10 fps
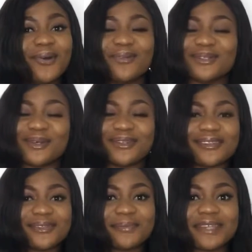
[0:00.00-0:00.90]
We touch
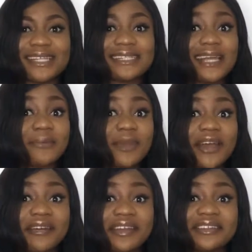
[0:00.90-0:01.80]
on subjects like
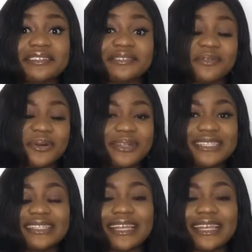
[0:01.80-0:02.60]
marriage, divorce,